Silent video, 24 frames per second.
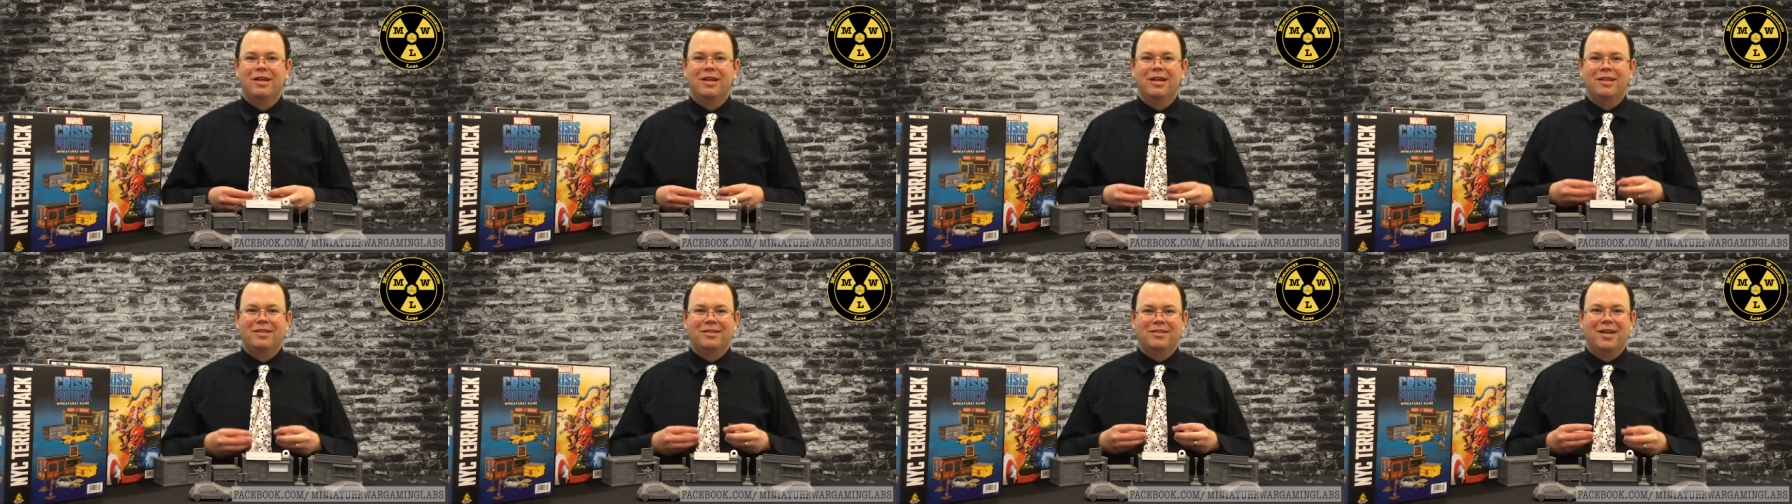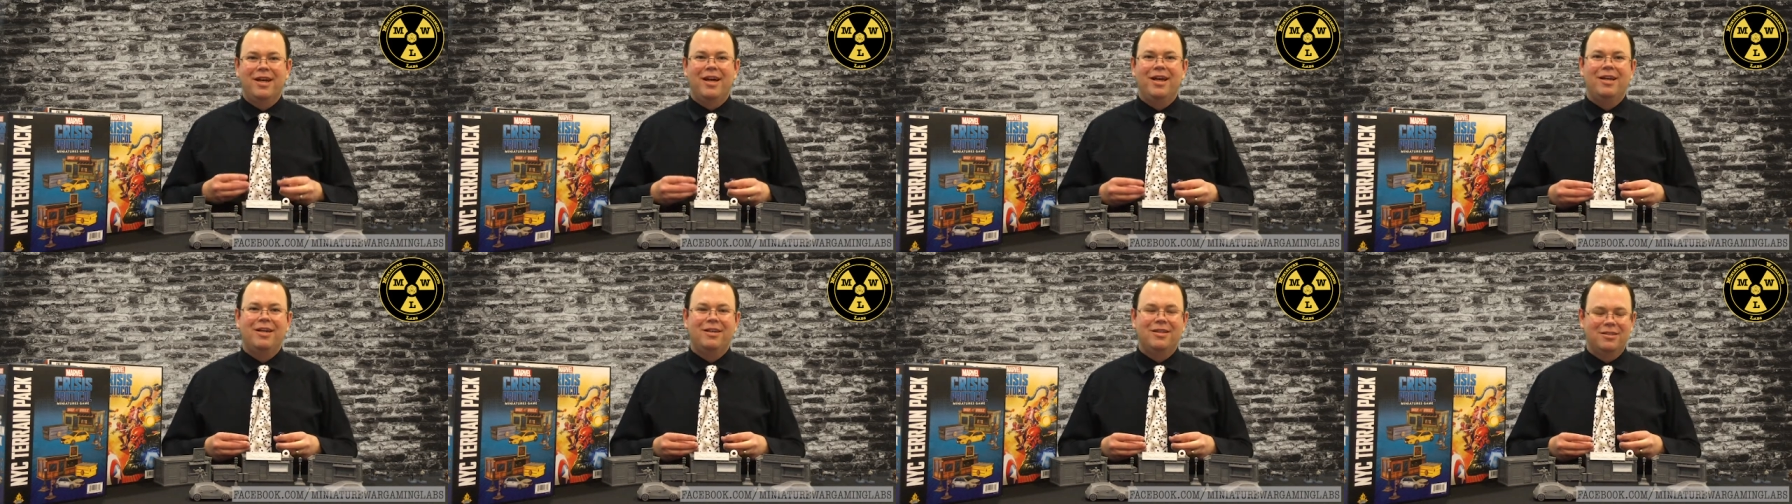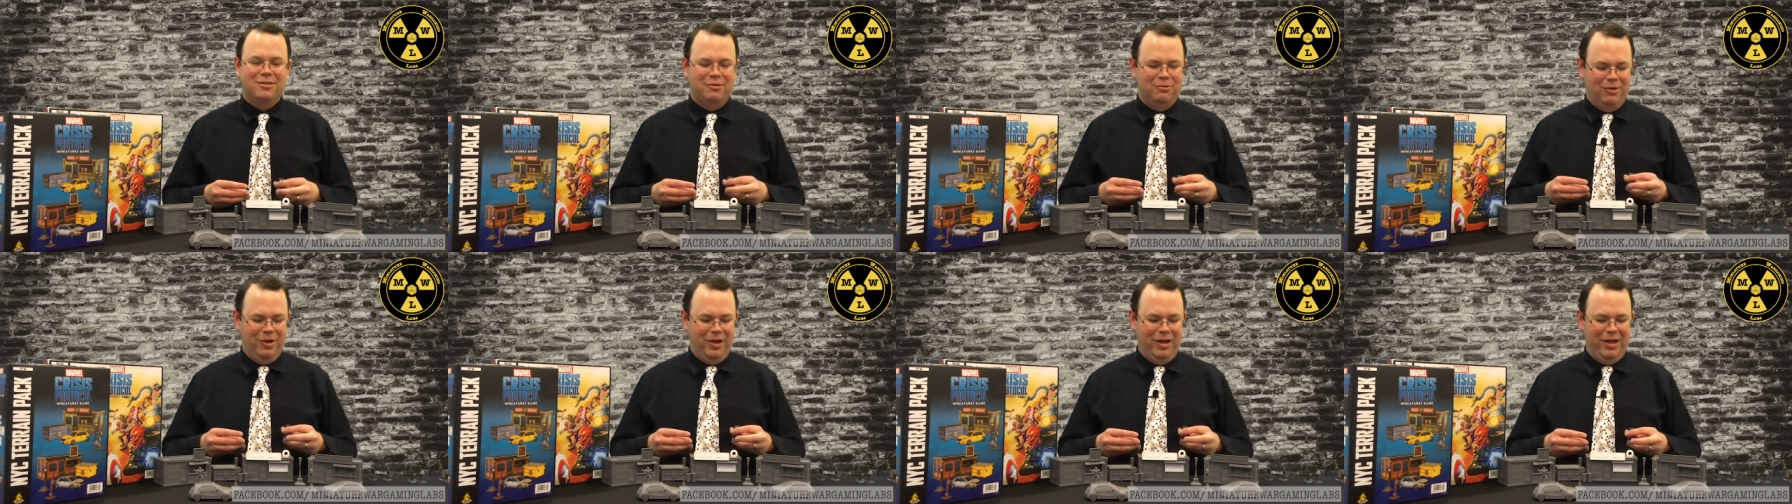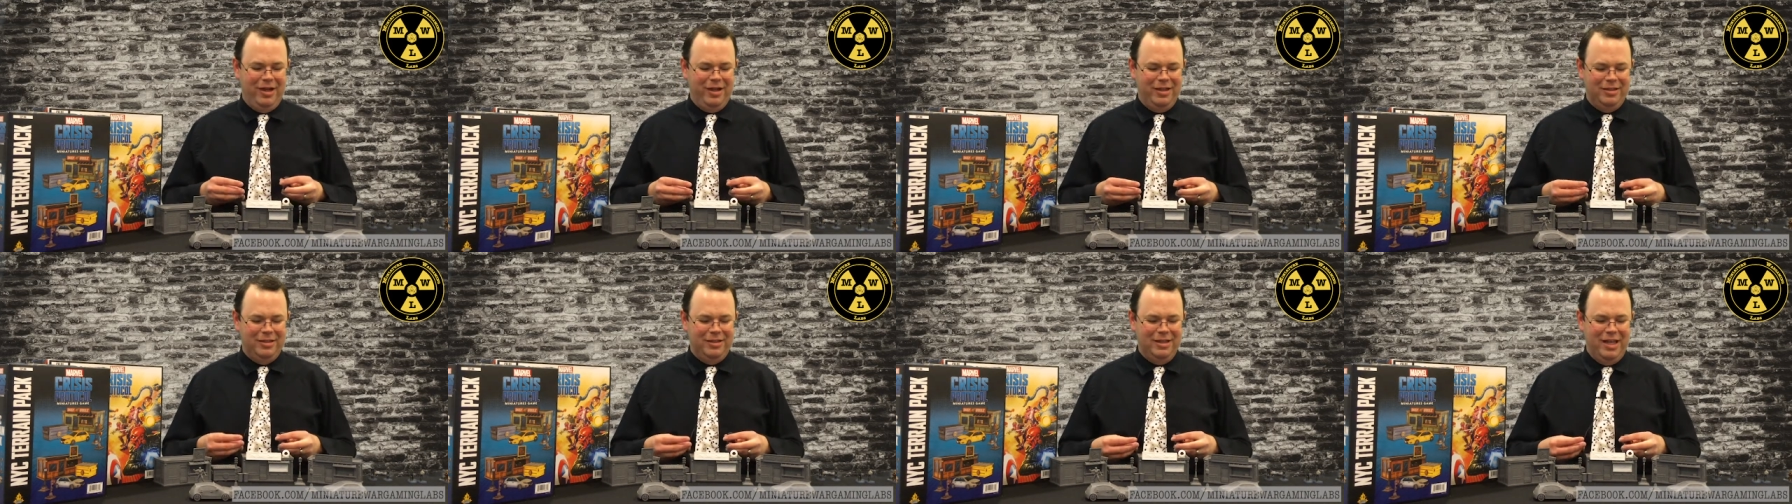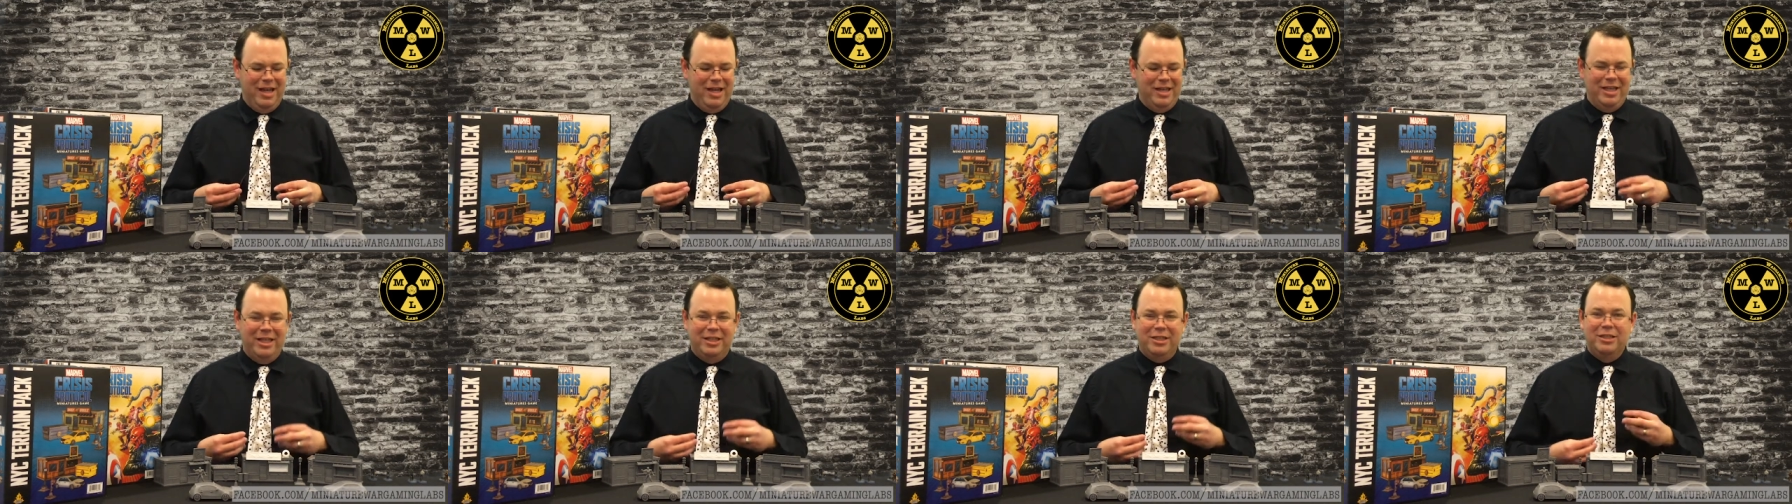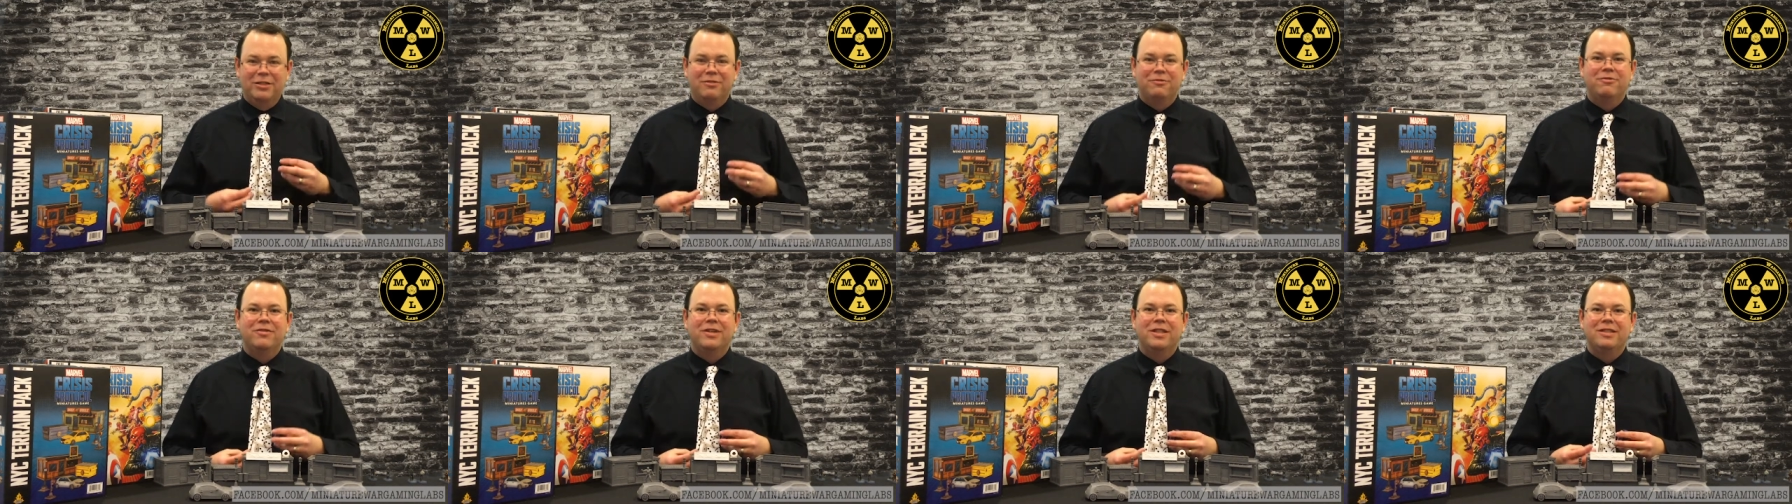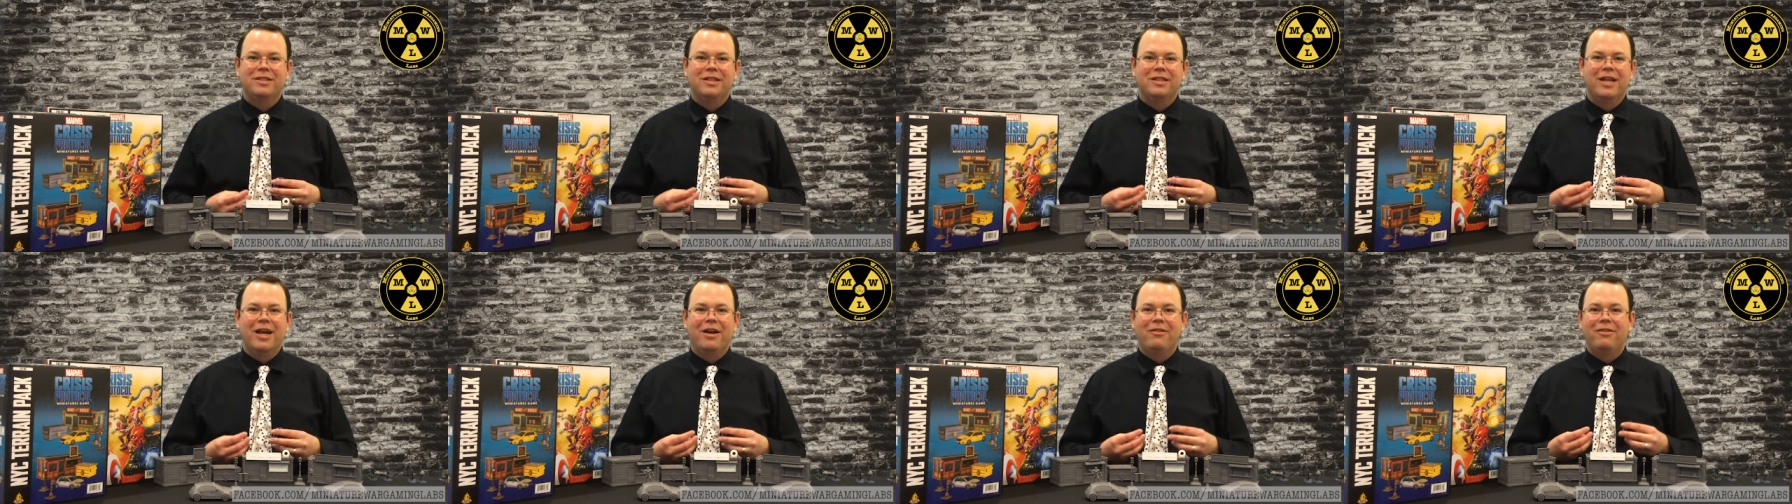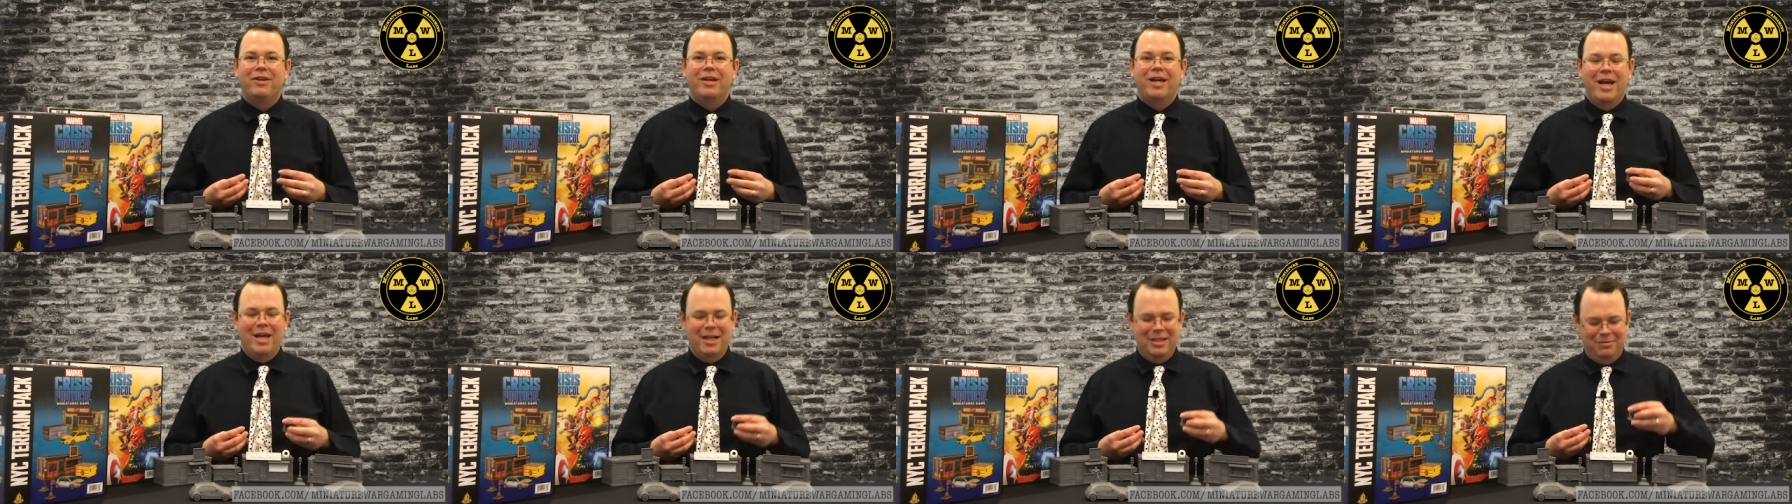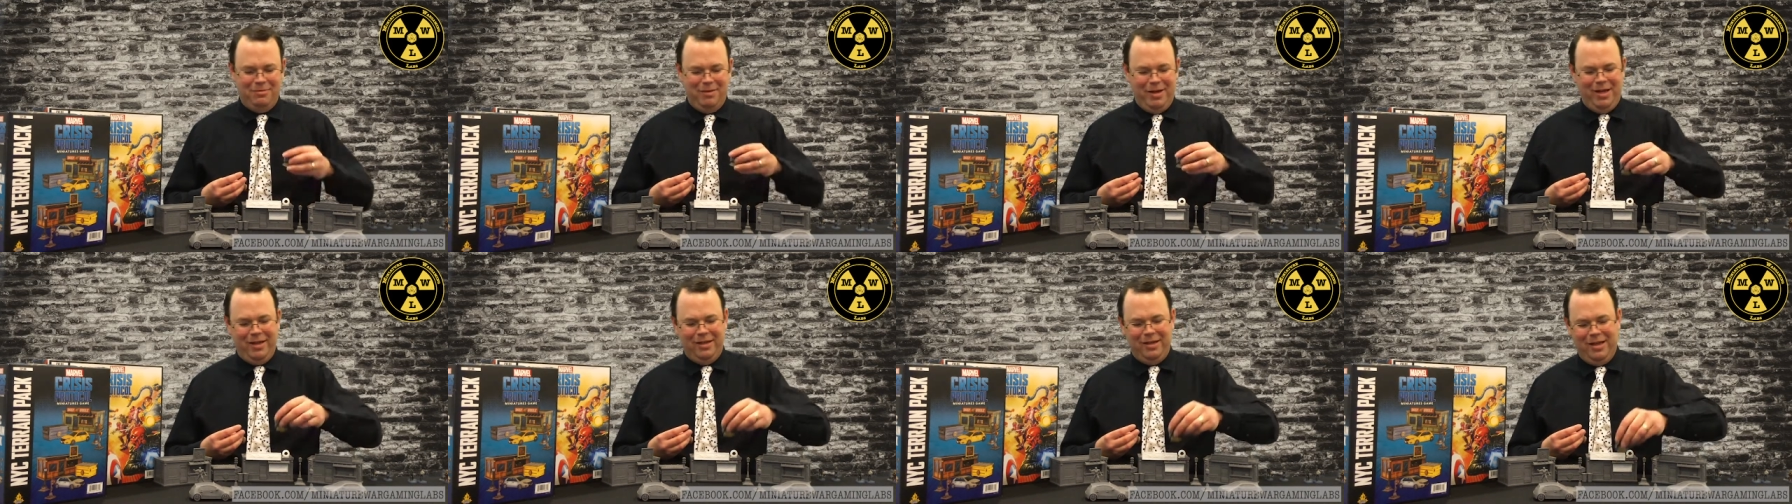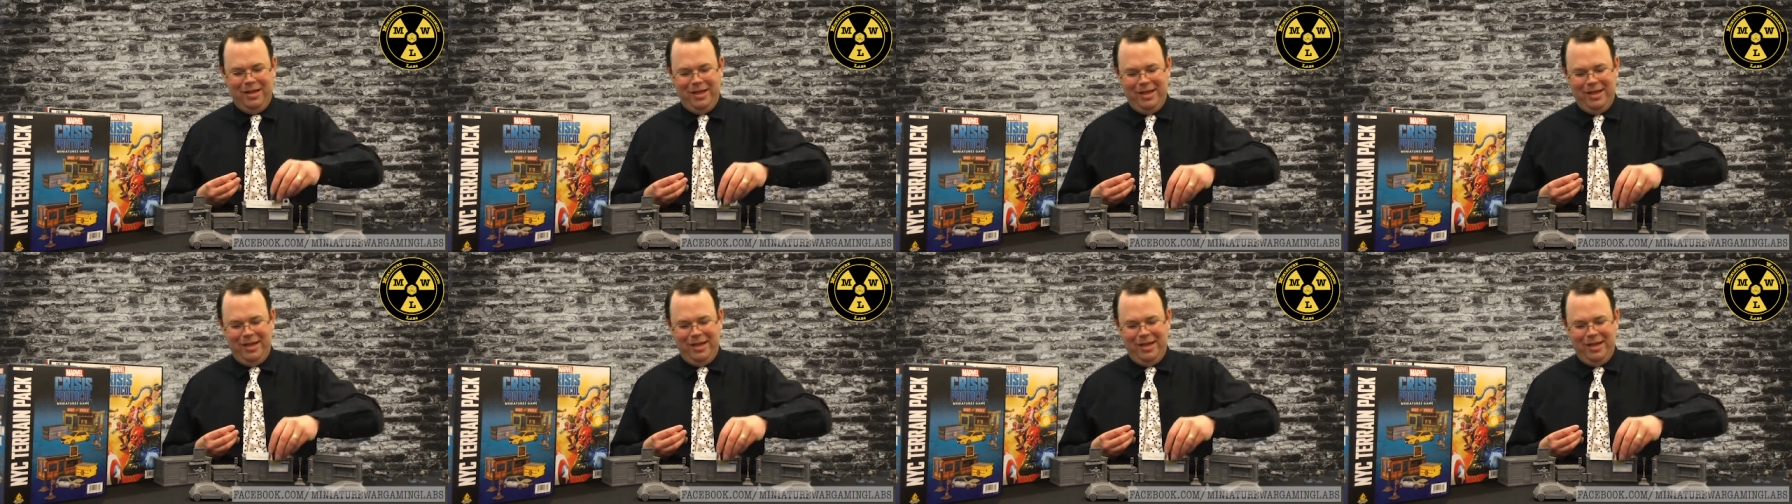size-wise that just fits in every aspect